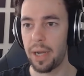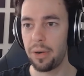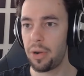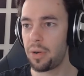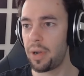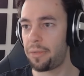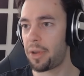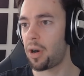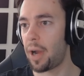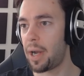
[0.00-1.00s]
I don't know if
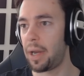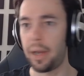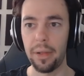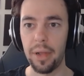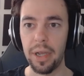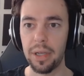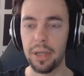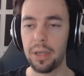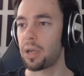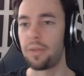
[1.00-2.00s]
there are any
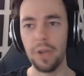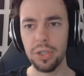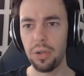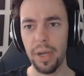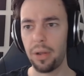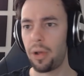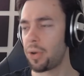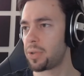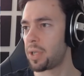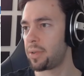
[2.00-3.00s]
like conventional metal
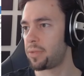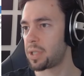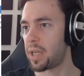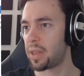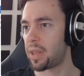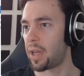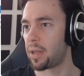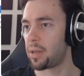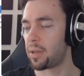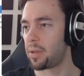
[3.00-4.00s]
logos that we've looked at
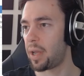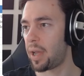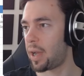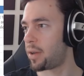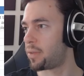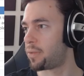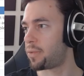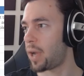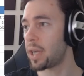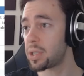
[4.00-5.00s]
that
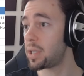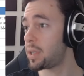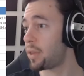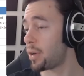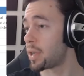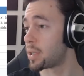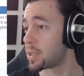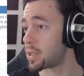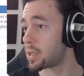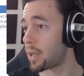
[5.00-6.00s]
have, actually there
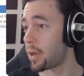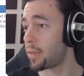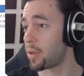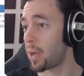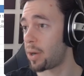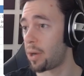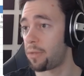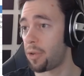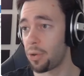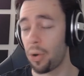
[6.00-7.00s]
is, now that I think about it.
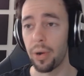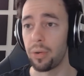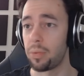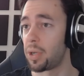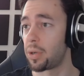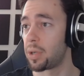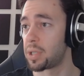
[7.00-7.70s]
Infernal Coil would be a good